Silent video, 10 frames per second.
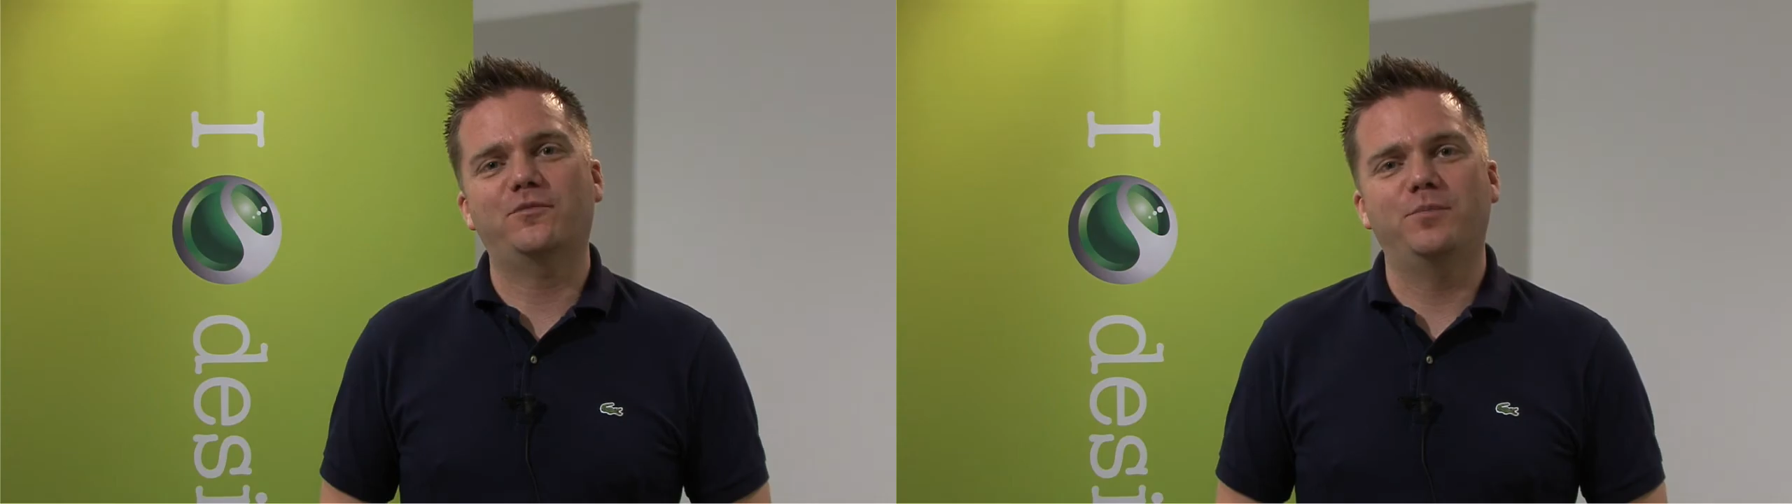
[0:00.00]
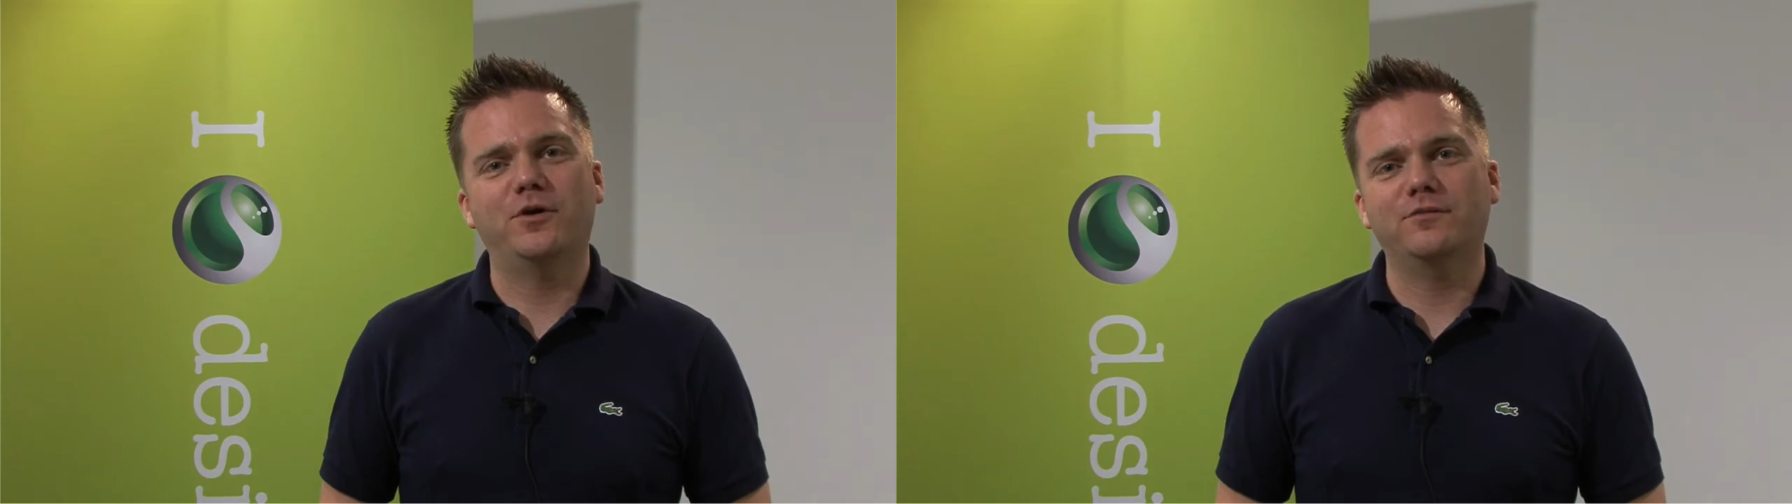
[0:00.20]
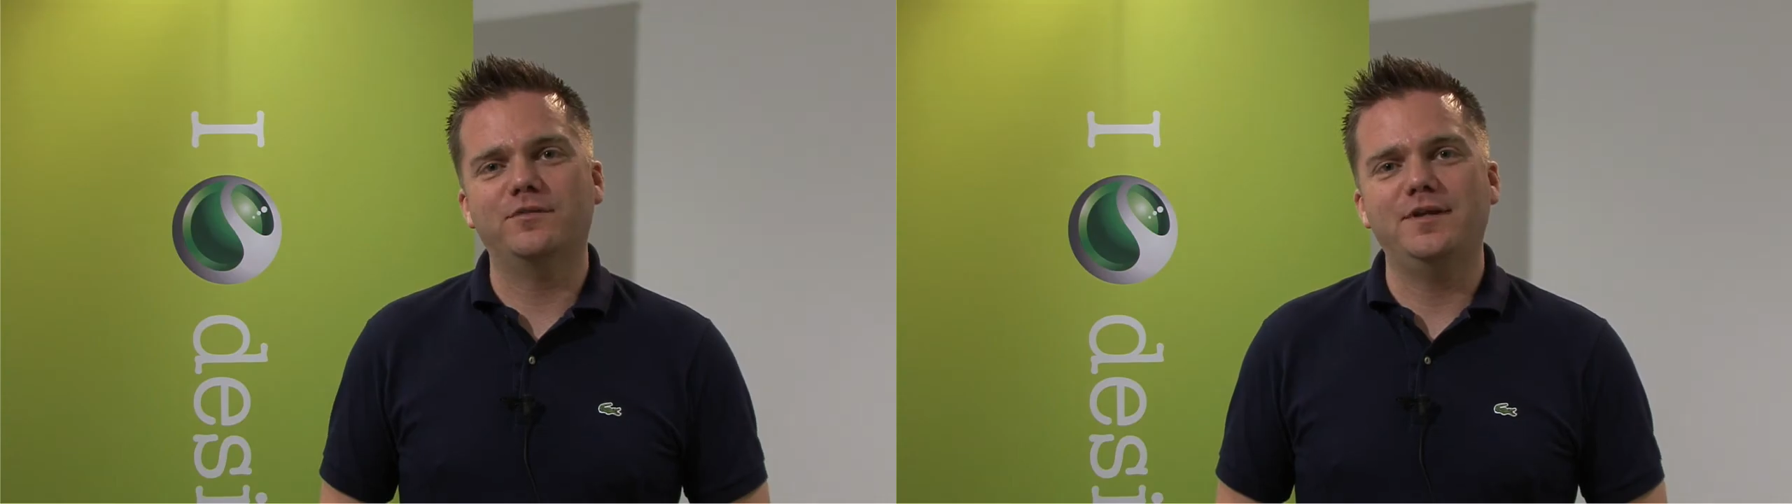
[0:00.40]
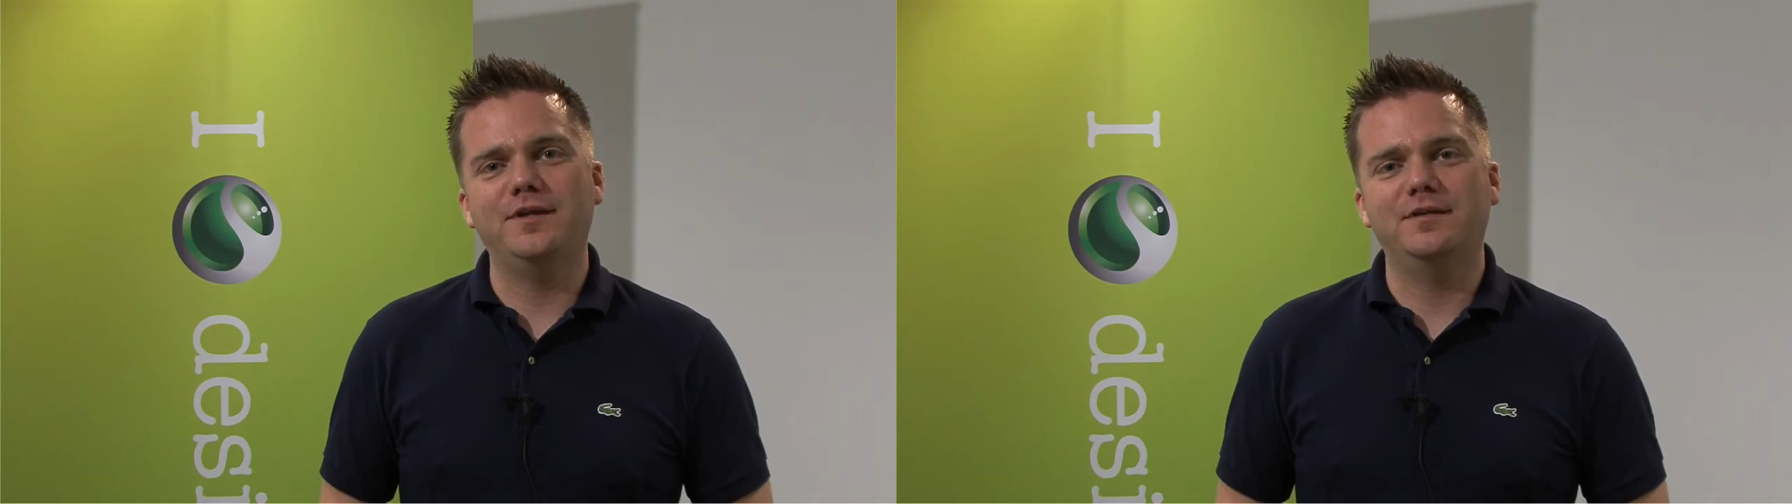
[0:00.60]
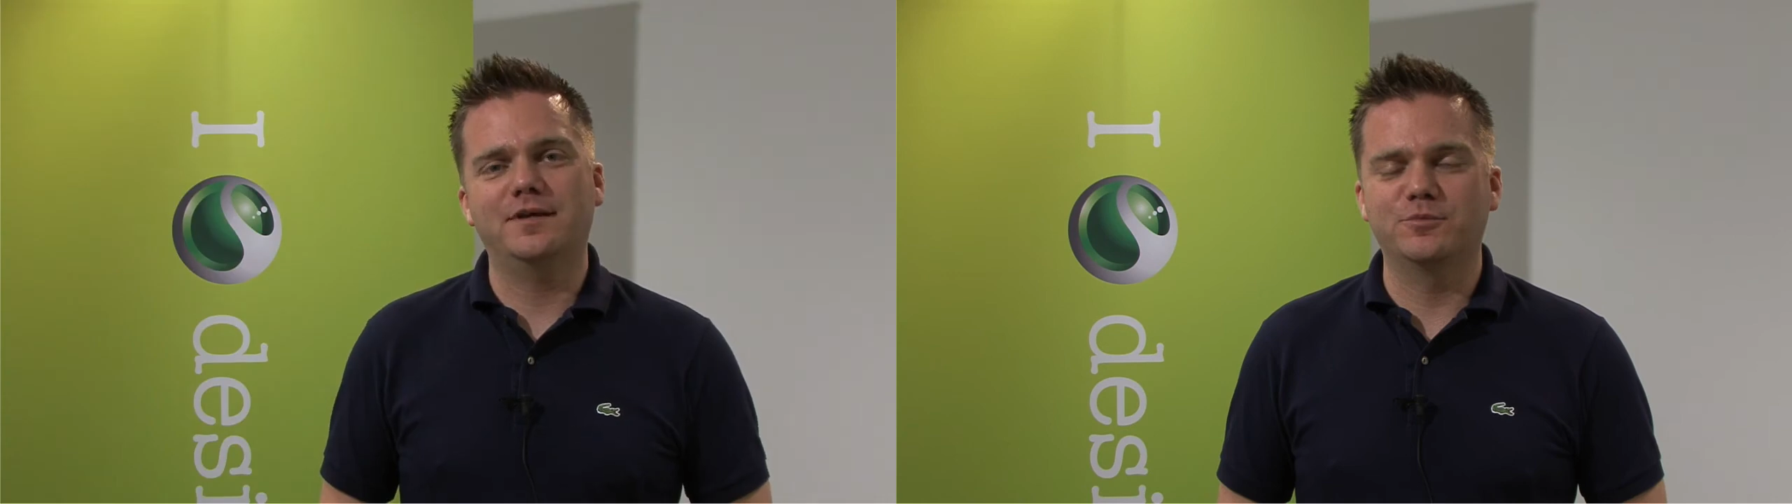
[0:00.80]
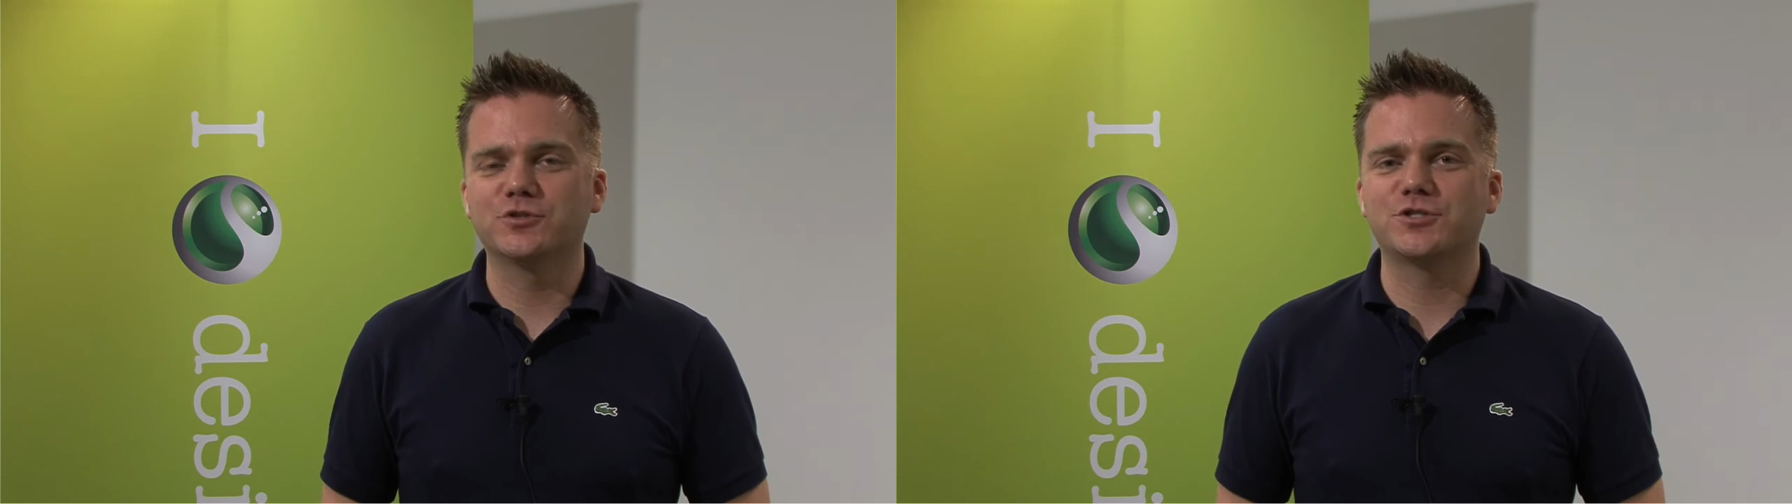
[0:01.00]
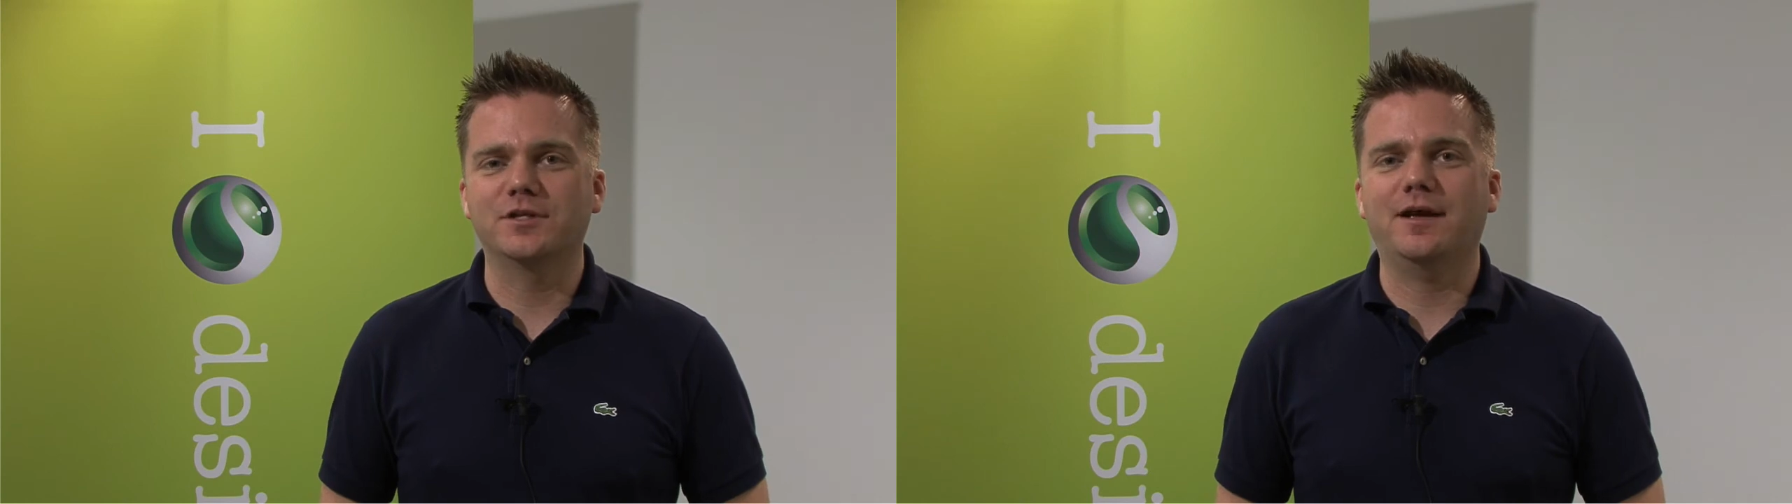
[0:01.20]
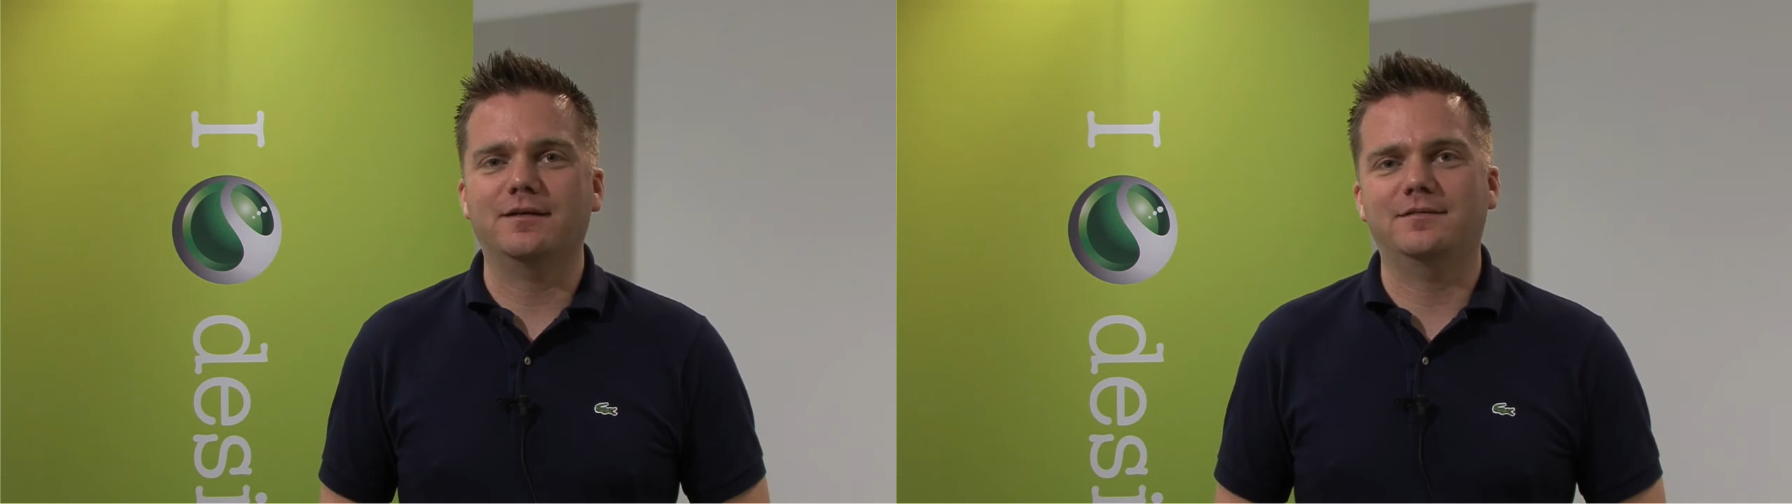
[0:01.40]
part of the
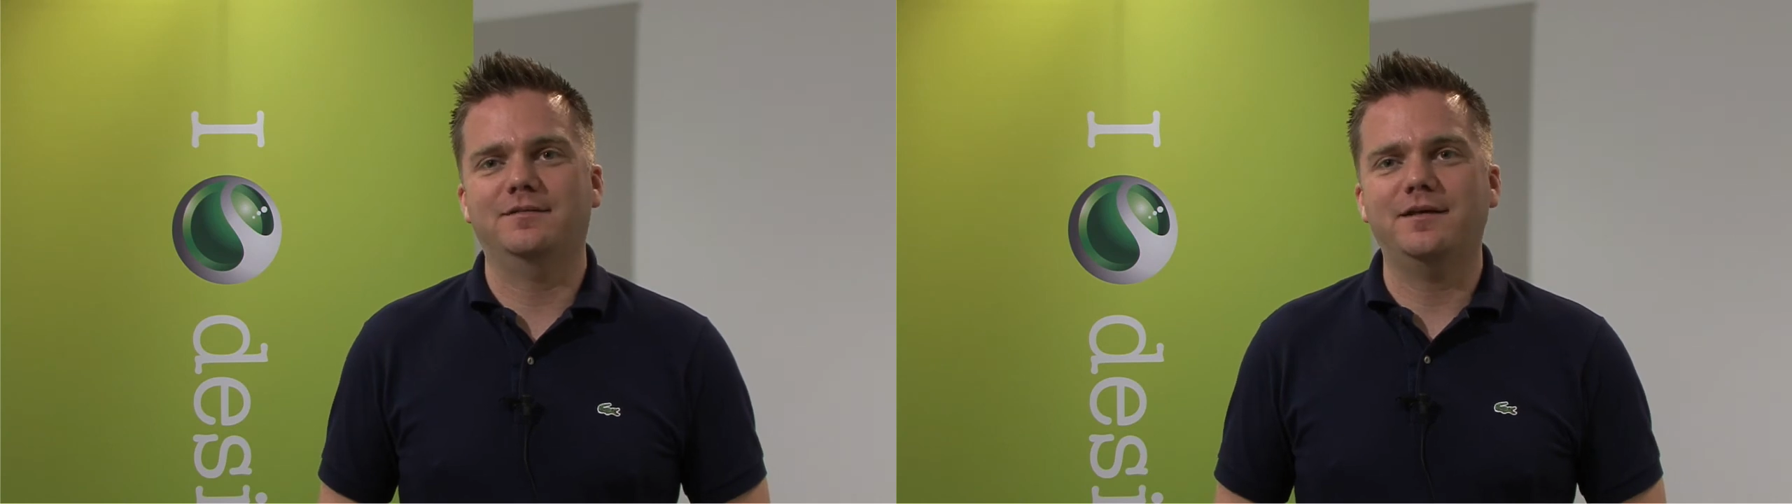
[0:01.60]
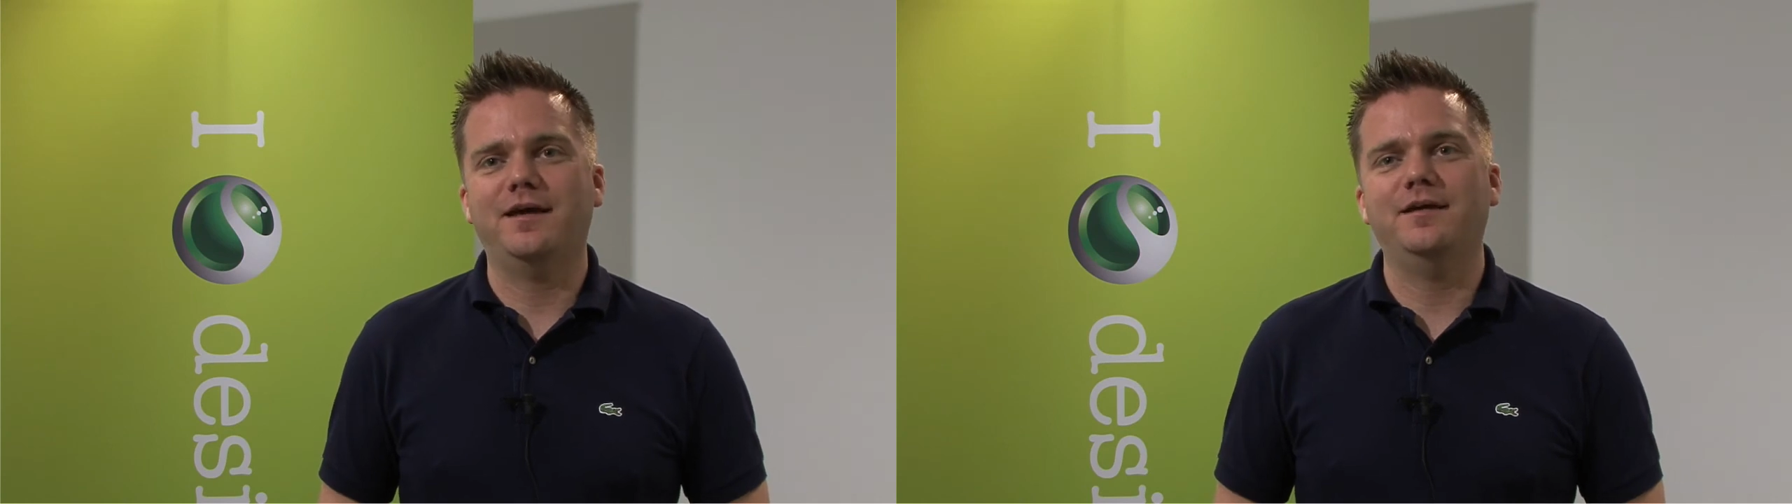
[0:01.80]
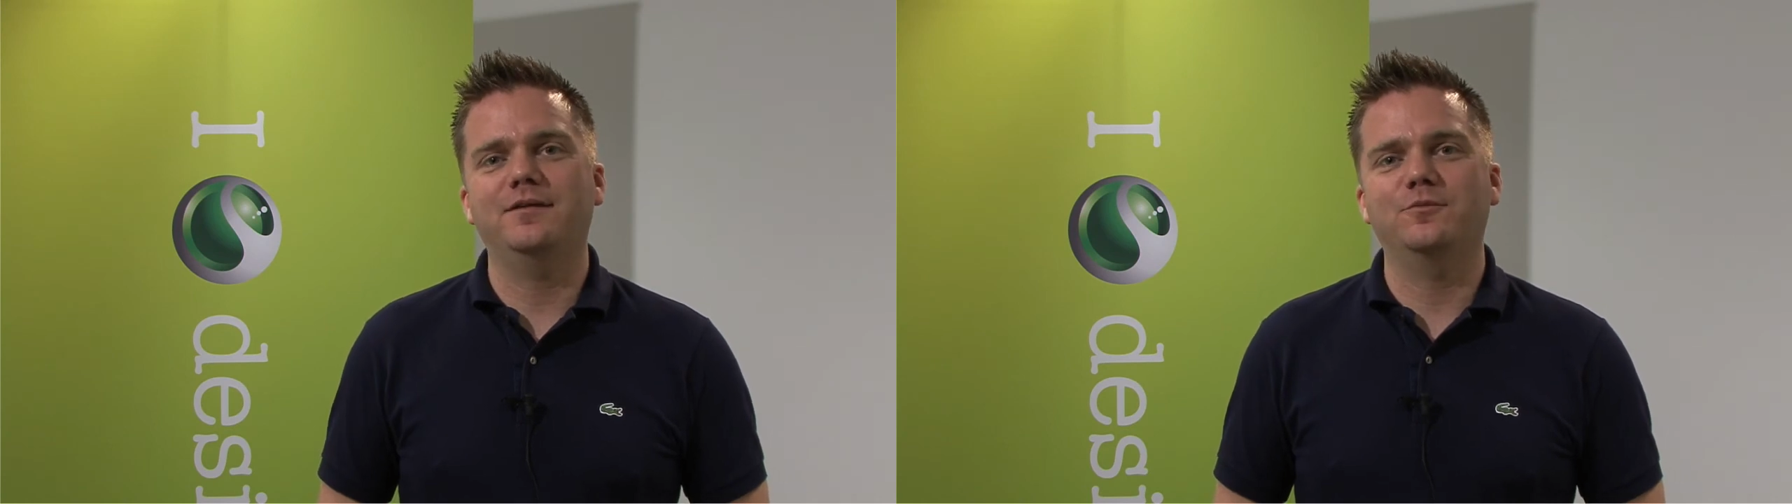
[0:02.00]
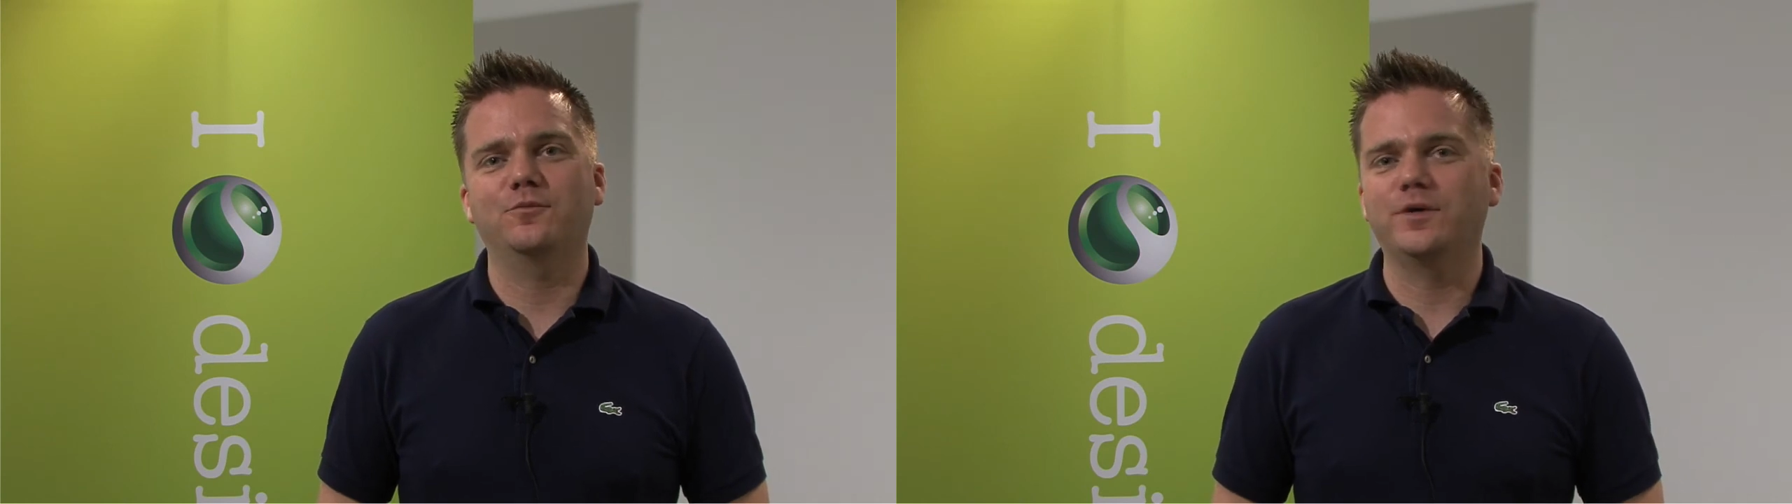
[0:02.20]
Capuchin SDK,